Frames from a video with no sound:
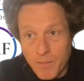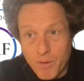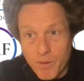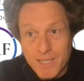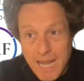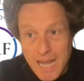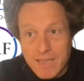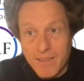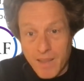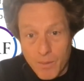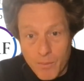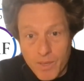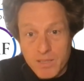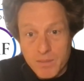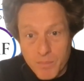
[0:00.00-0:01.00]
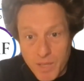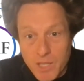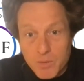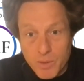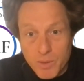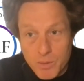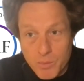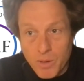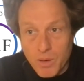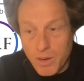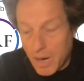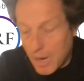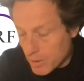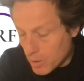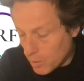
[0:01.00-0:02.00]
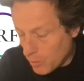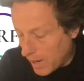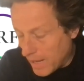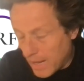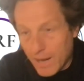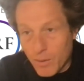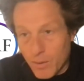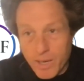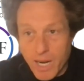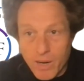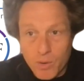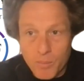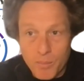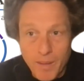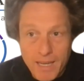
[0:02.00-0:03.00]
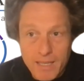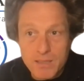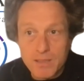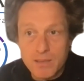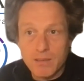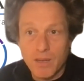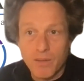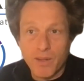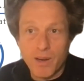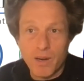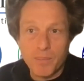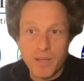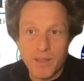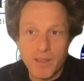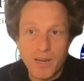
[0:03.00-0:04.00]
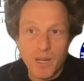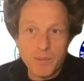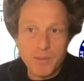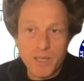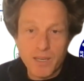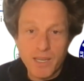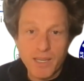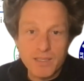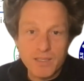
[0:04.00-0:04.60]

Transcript: for exactly that reason because we're our i don't care who makes a therapy yeah, exactly.